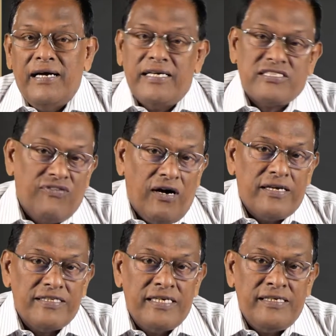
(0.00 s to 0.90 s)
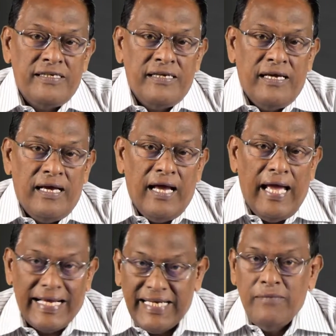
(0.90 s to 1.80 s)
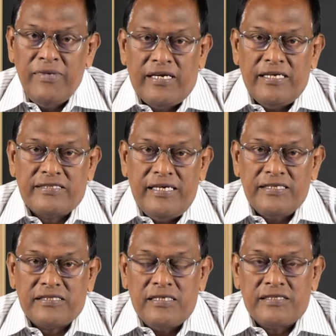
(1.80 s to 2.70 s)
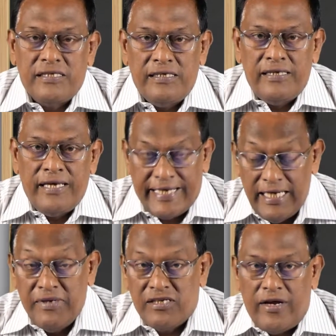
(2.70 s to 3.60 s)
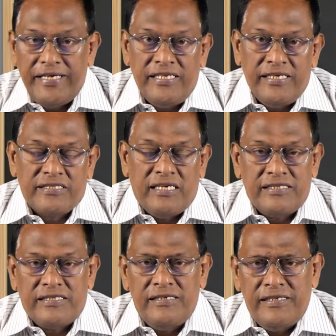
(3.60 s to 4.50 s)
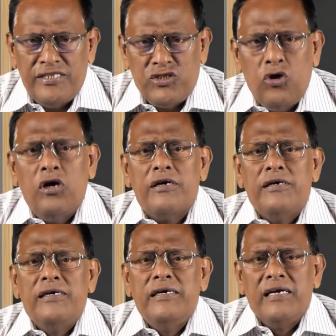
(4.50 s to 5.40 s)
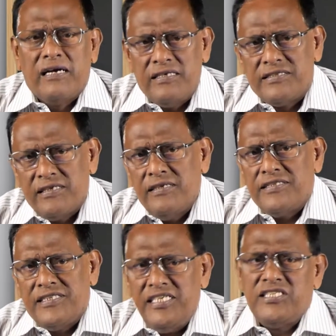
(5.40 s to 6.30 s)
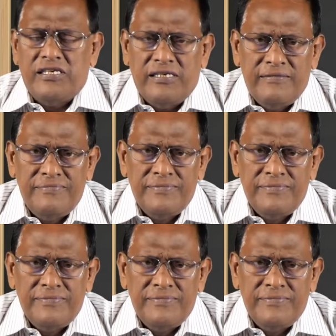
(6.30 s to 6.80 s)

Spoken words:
as far as an academic essay is concerned, academic writing is concerned, is your concerned teacher